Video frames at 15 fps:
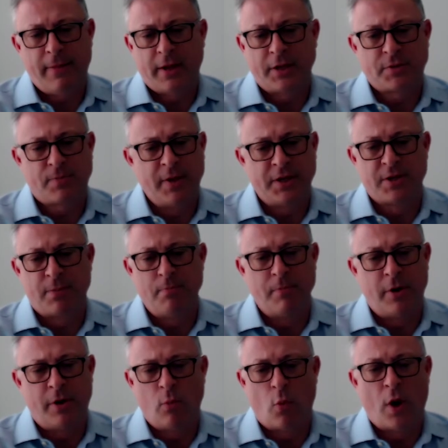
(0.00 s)
there's there's a
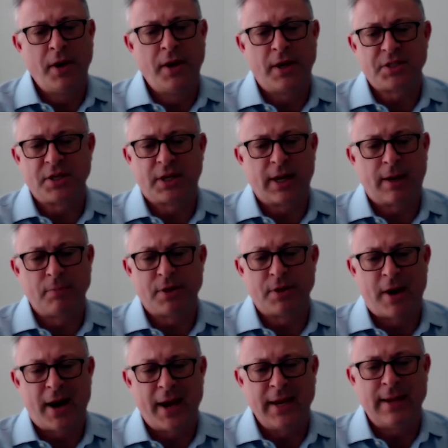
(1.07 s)
One doesn't come to
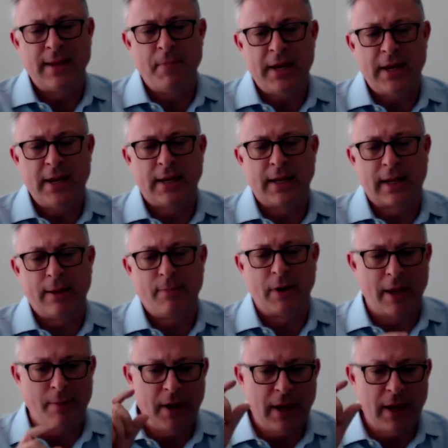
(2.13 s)
mind hmm. immediately. Mm but
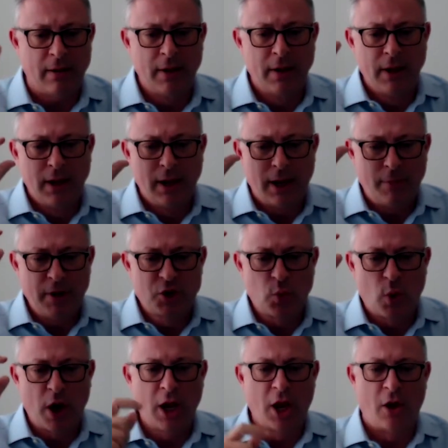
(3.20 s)
let me let me
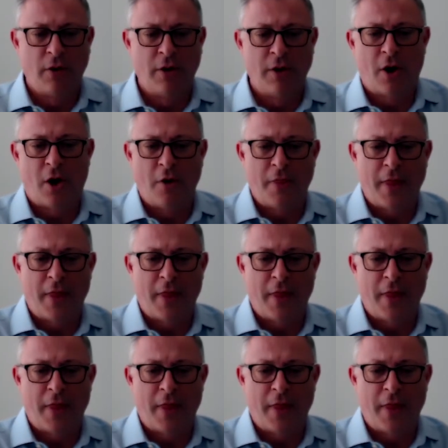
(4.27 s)
dwell on yeah. On go